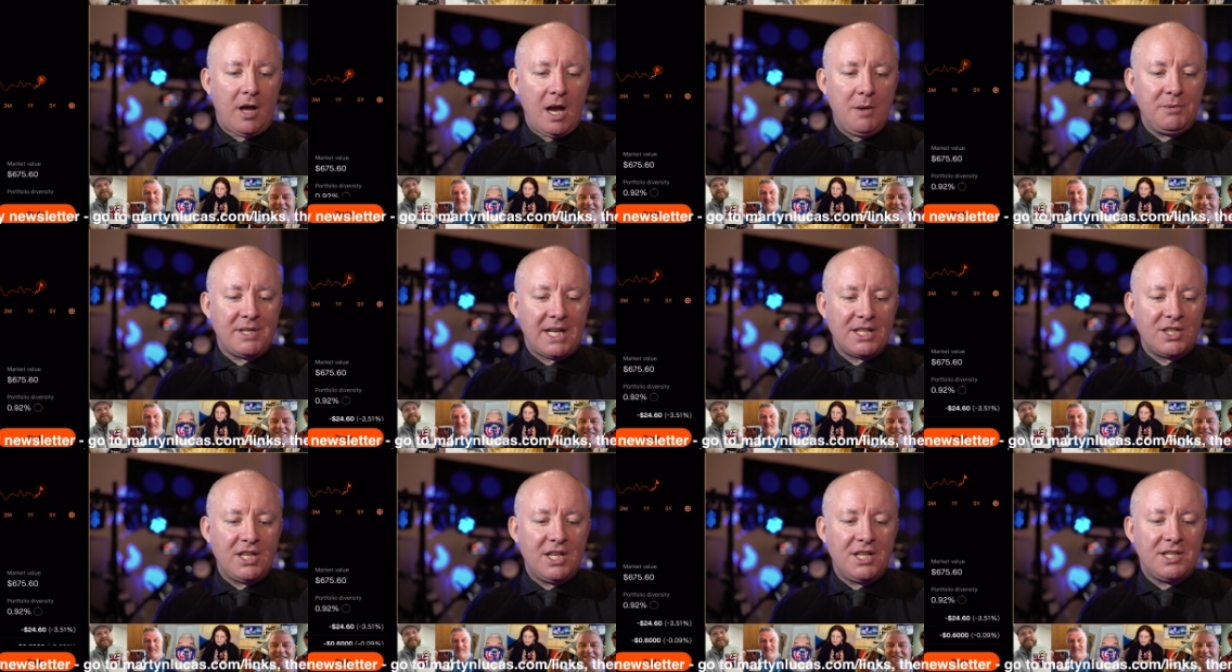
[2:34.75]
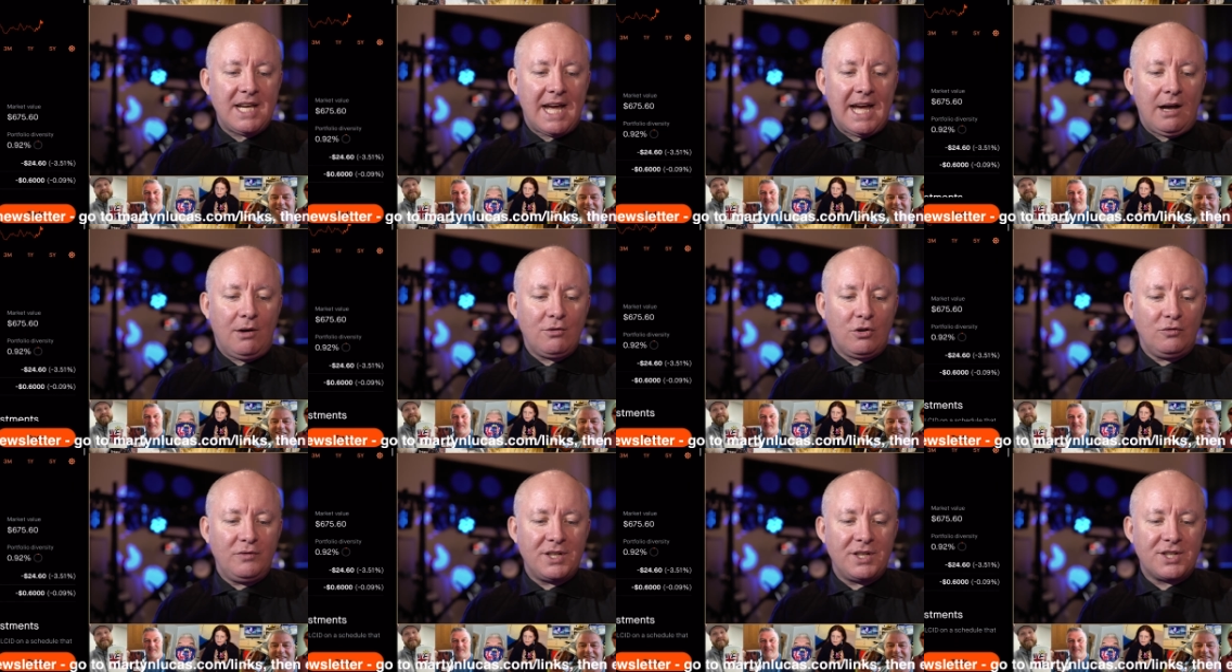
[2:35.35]
I was actually
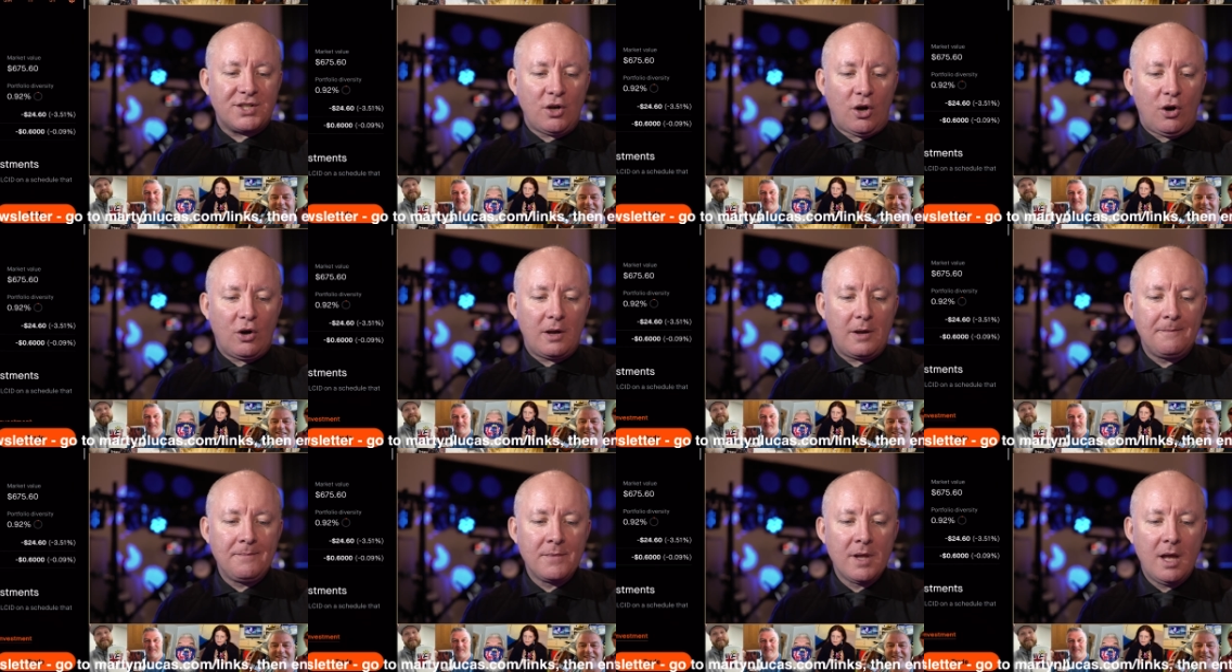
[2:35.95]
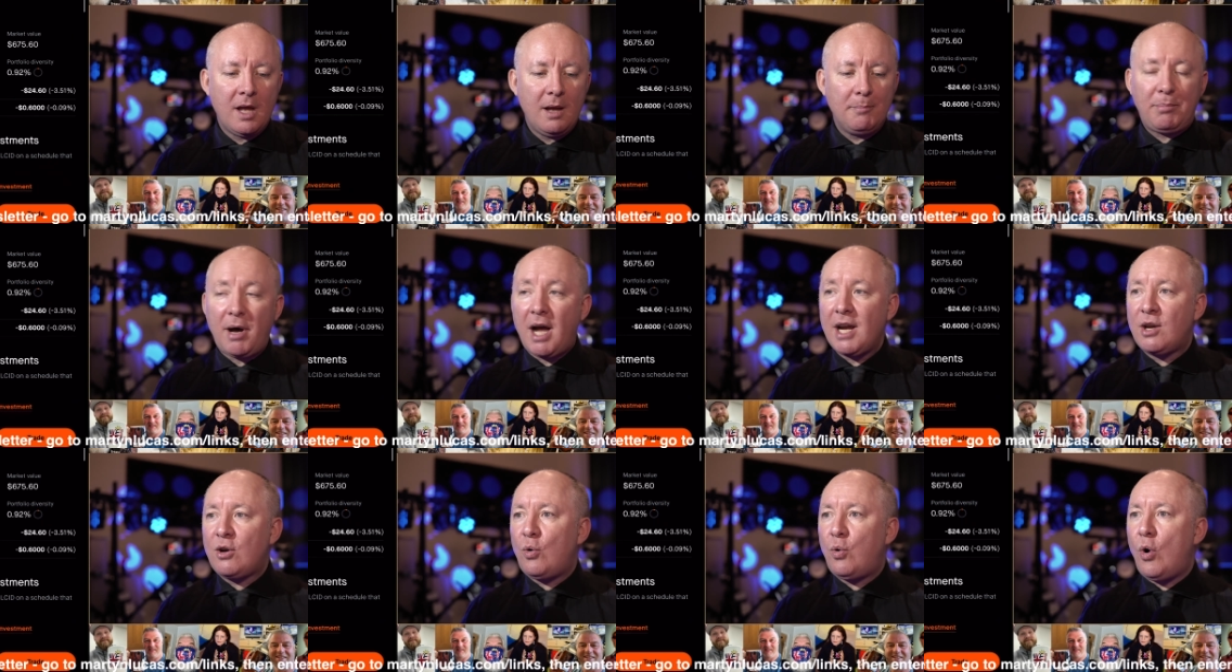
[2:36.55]
down on this stock
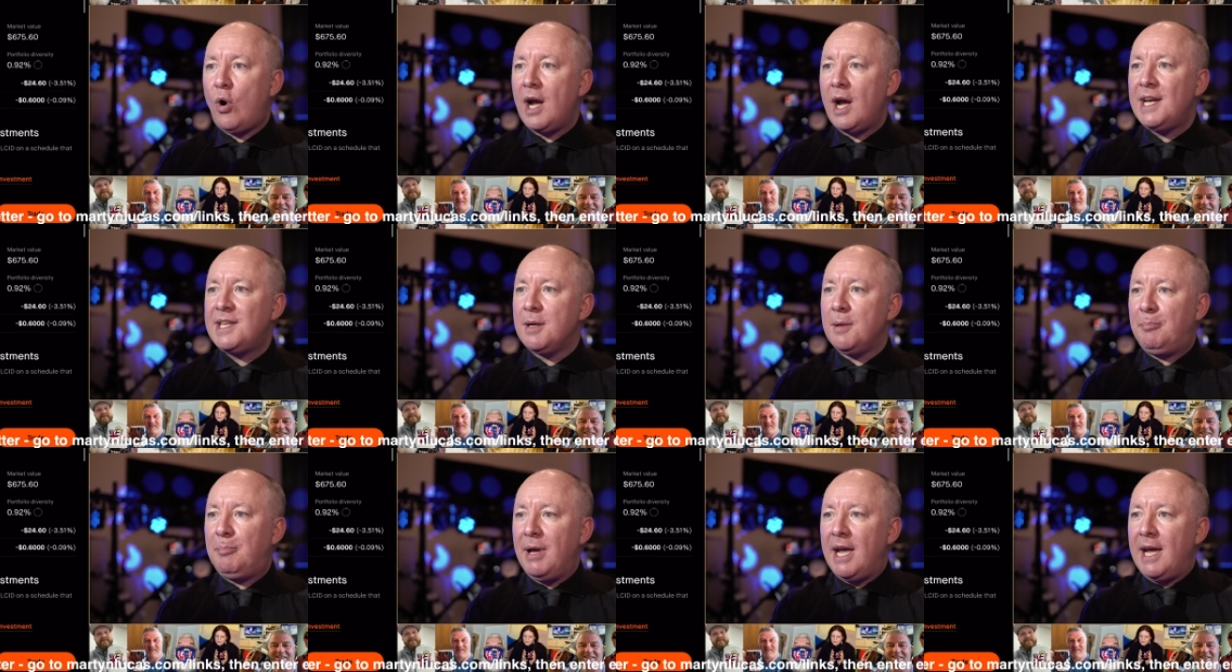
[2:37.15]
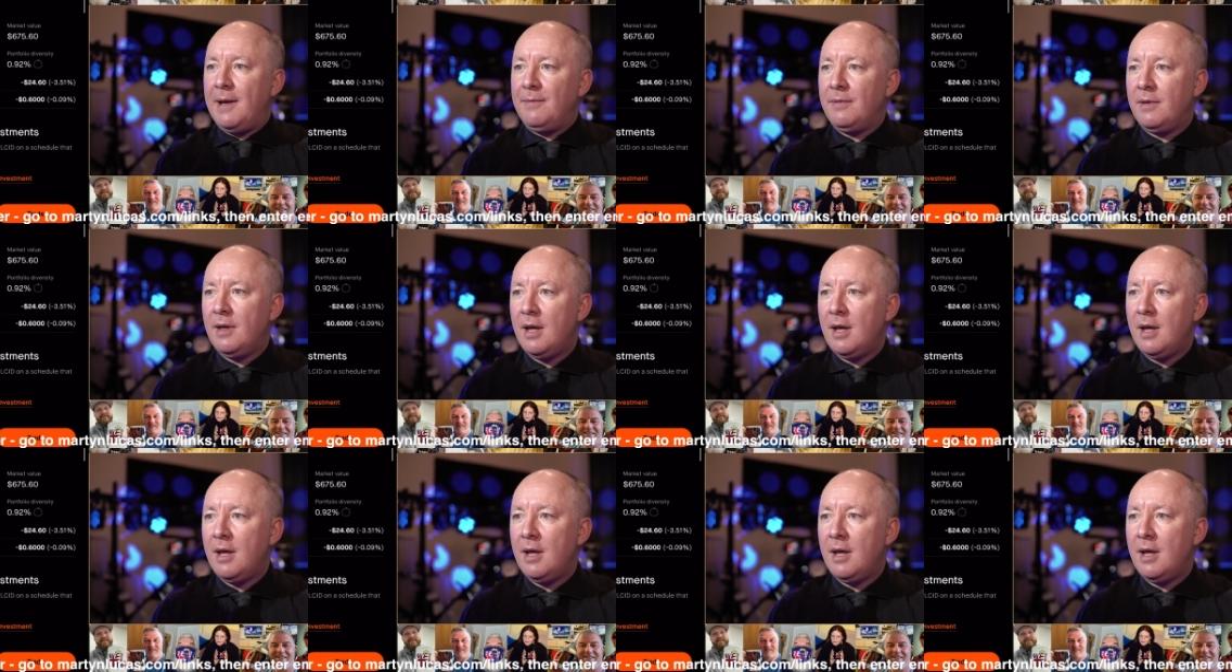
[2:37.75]
by quite a bit